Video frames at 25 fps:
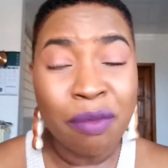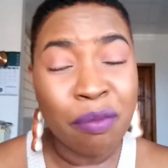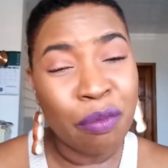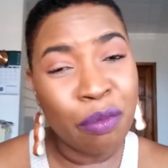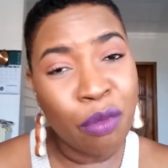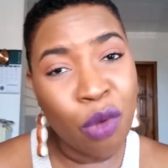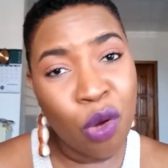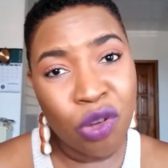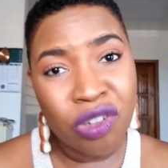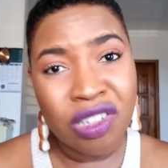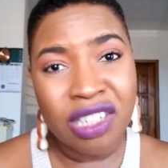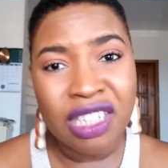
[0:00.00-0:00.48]

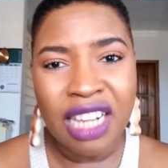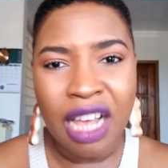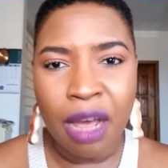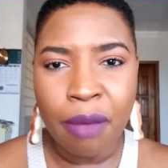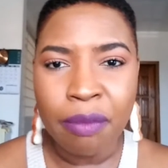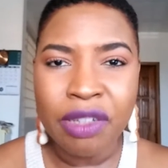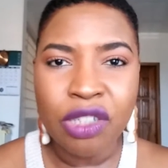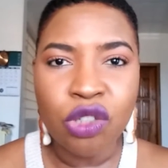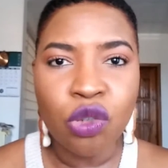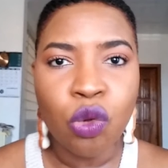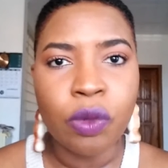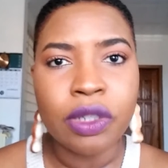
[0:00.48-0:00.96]
most
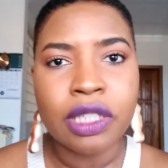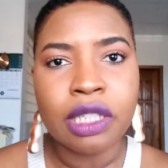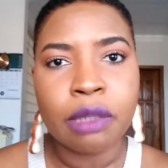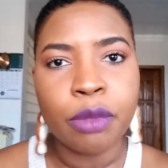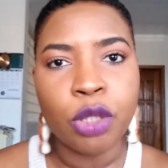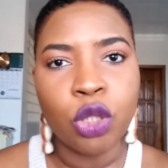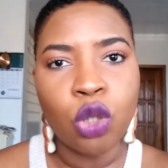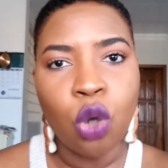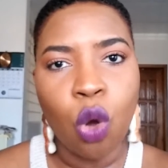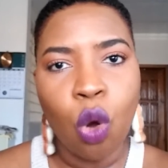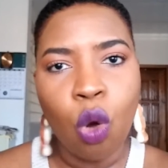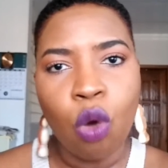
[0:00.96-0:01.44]
time it's going to
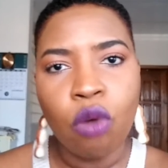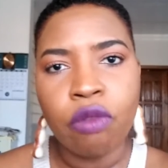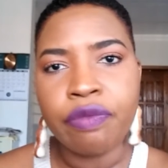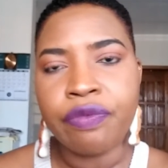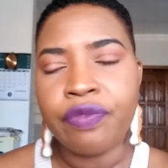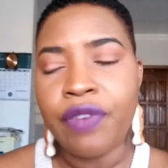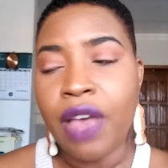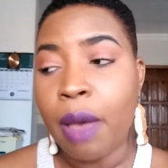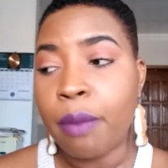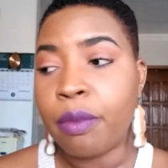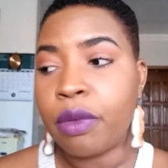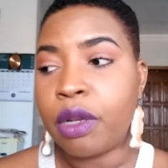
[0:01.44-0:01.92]
be your own
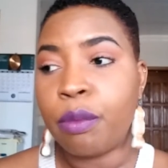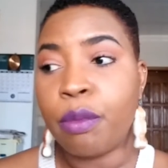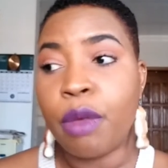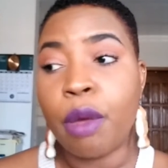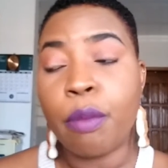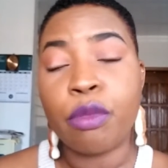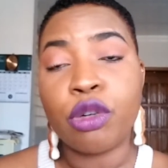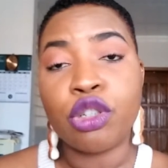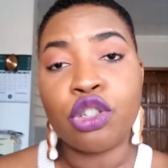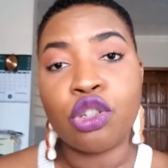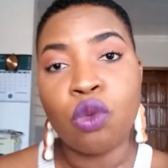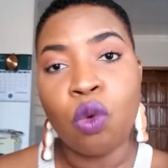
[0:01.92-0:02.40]
family
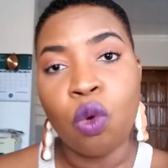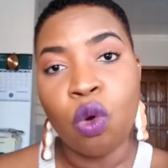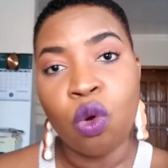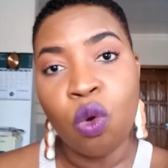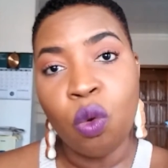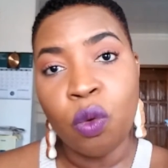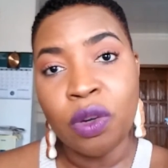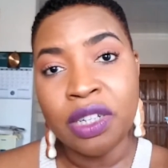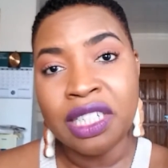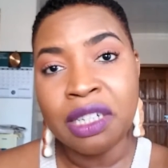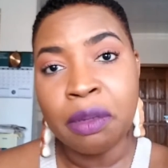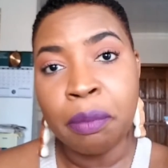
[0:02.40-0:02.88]
members who are
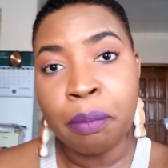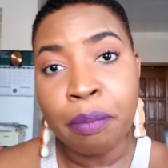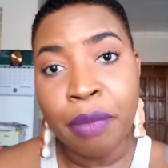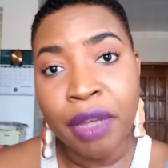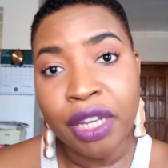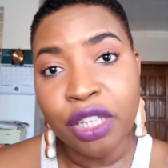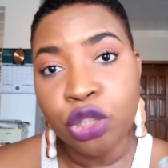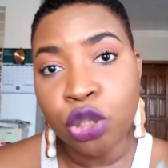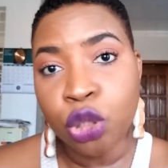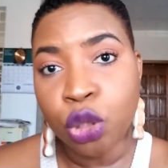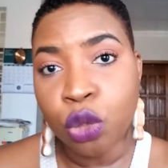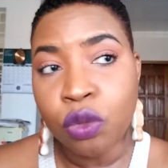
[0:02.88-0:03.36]
going to
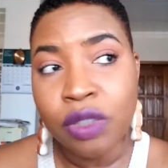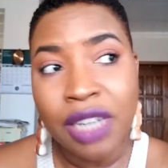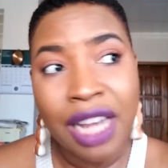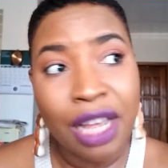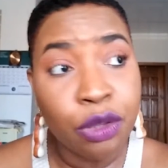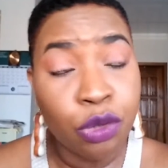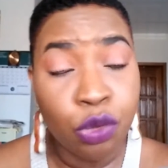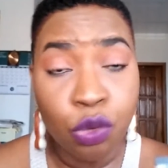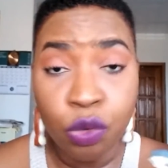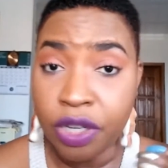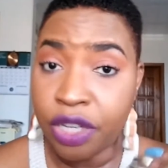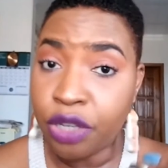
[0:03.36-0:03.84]
make sure
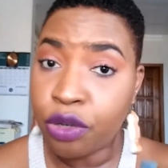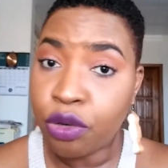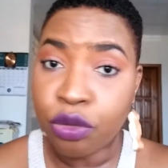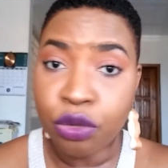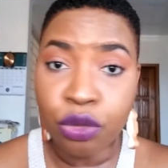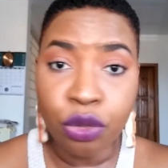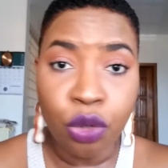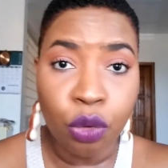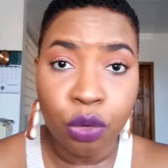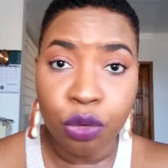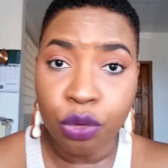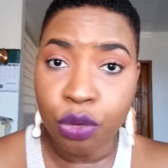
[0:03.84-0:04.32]
that you
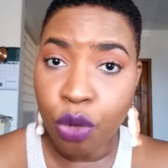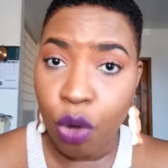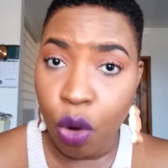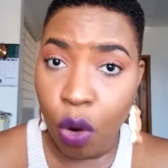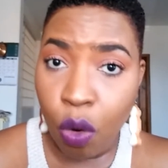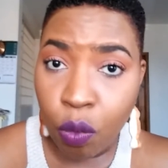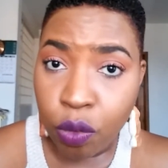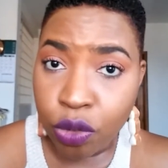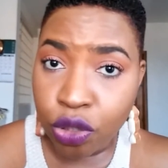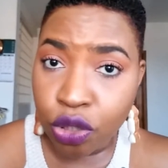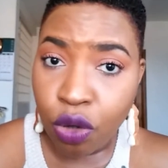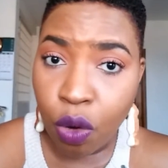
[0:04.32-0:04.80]
either don't
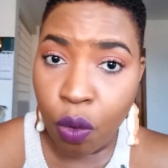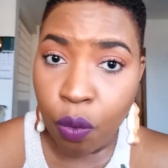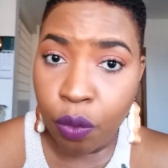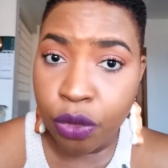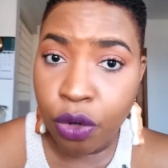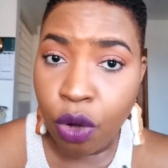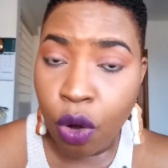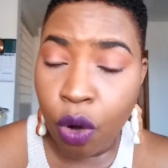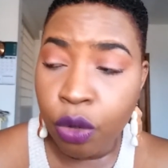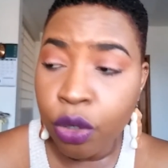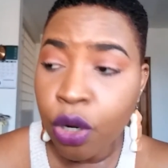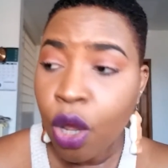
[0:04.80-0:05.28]
know what's
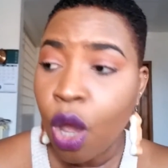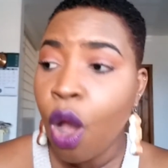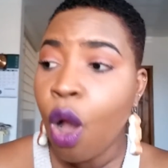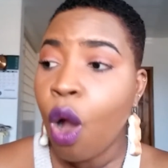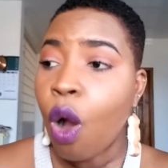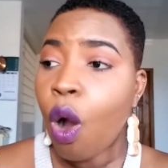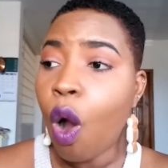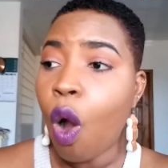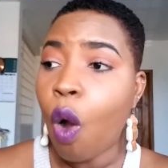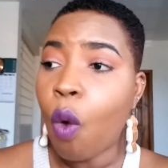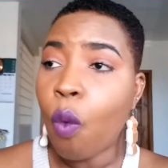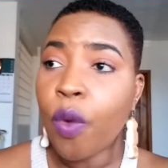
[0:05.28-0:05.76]
going on,
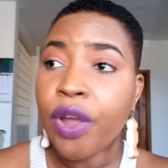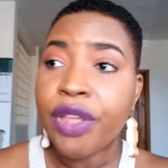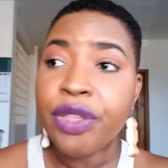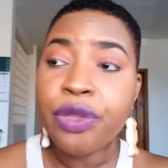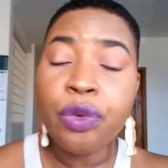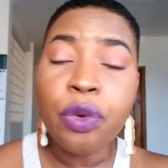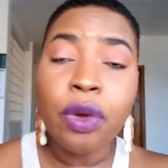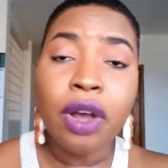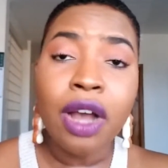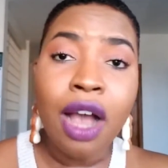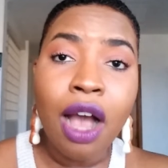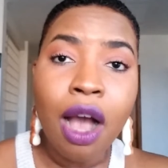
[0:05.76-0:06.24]
or when
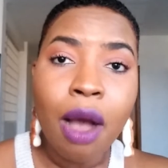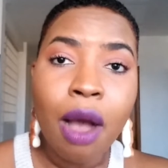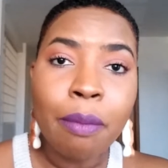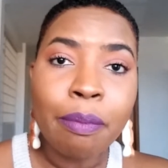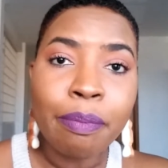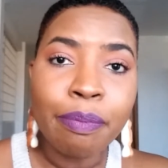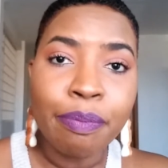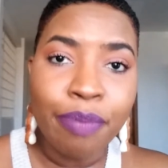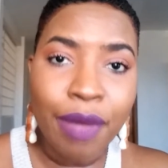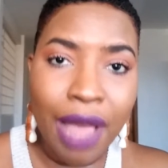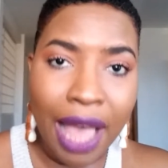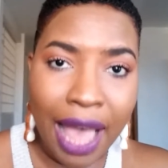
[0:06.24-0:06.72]
you
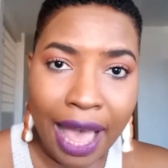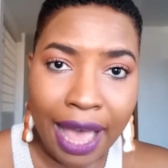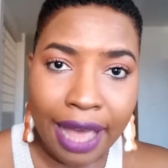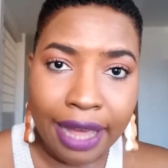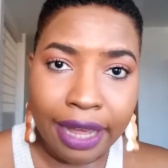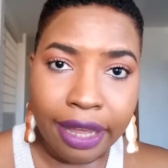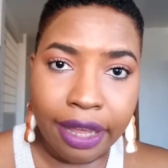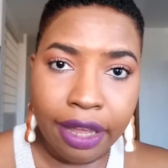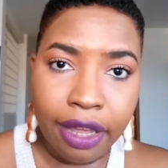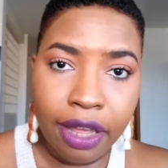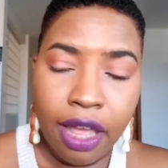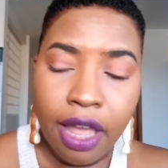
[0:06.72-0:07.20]
come
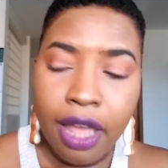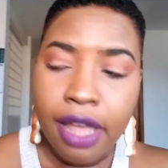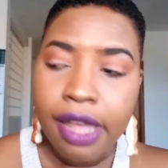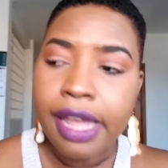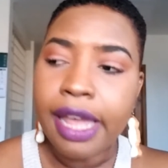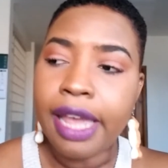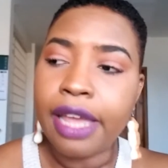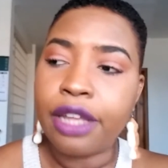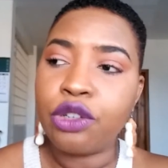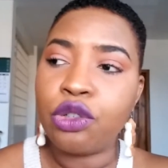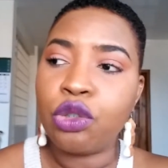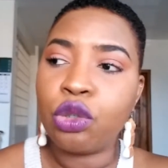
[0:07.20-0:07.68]
back
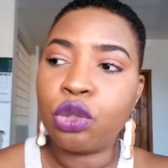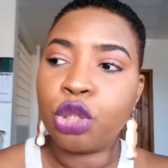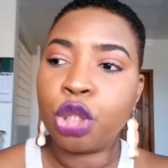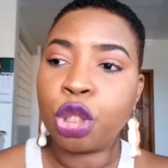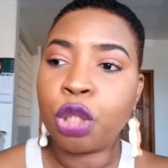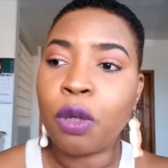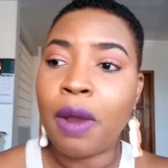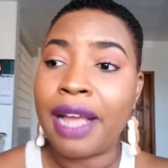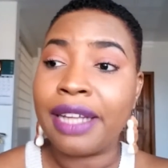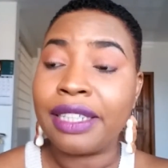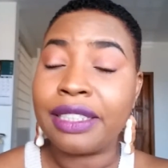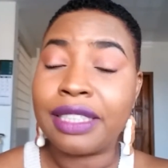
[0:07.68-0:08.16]
and you
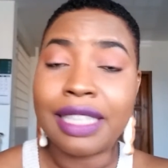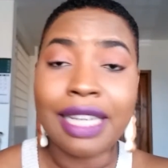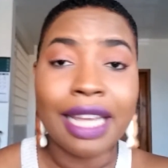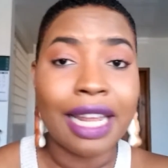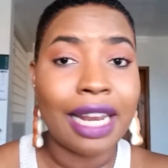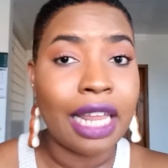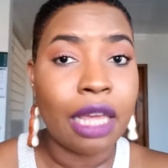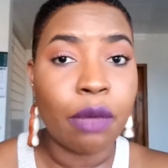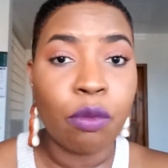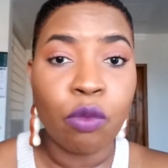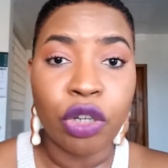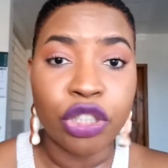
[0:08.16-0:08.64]
trying to
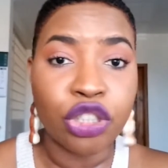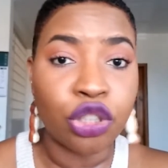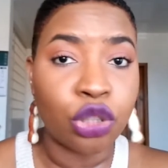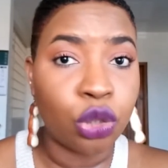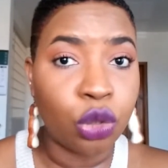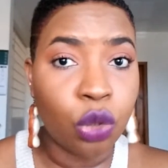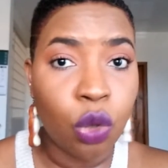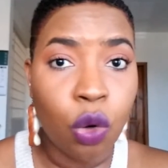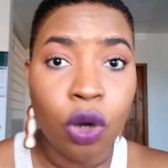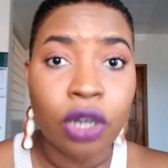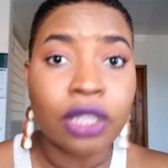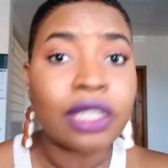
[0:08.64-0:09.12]
claim
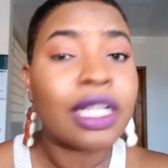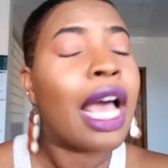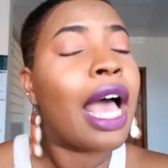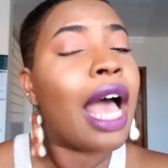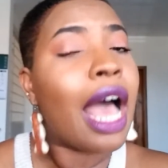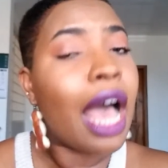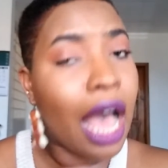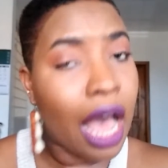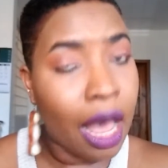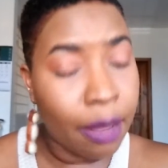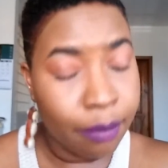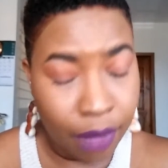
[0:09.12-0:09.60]
what's yours,
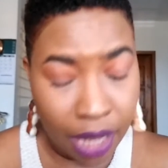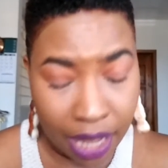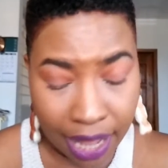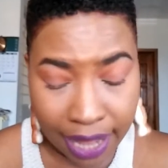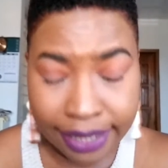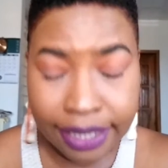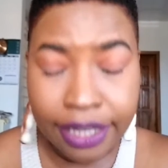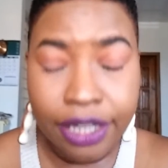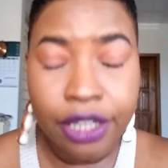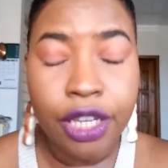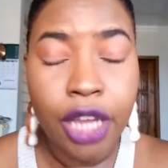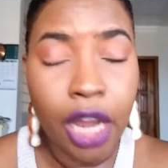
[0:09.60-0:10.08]

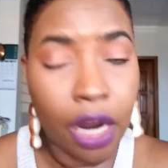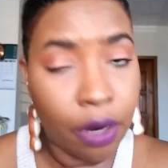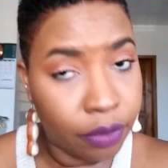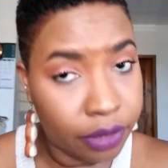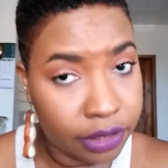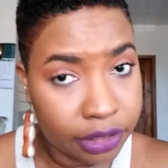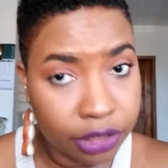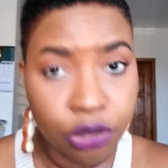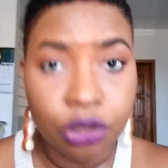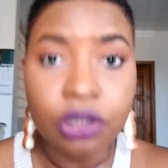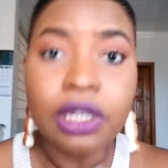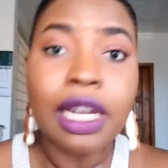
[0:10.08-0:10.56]
I can
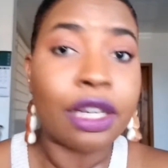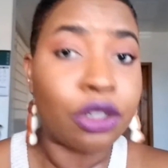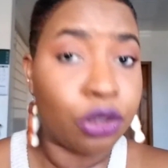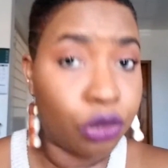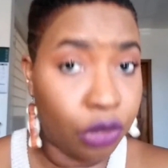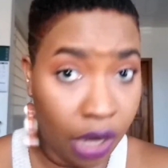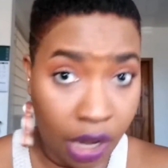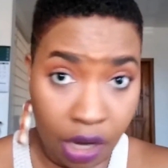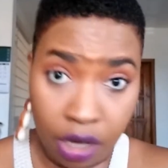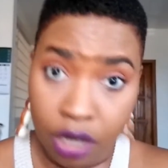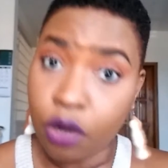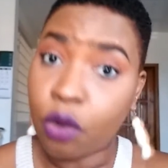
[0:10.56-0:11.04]
guarantee you that
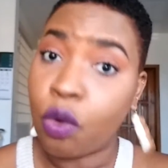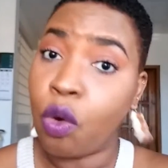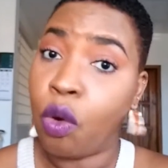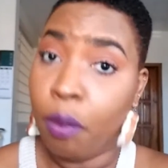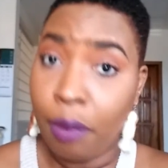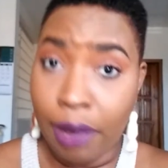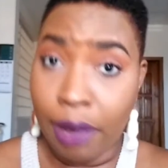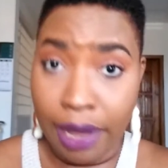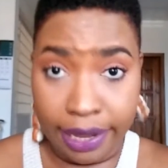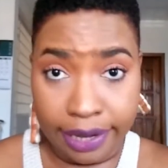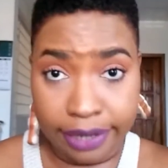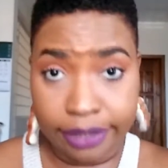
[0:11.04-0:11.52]
you're not going to
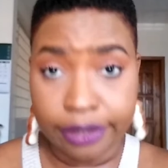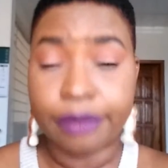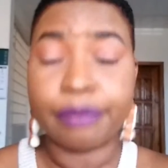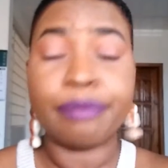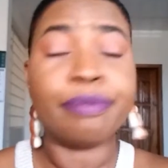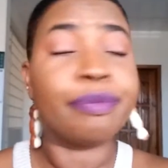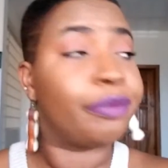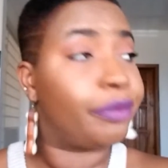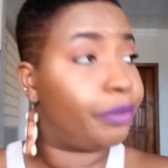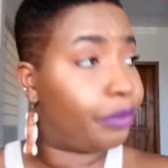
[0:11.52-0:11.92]
go back.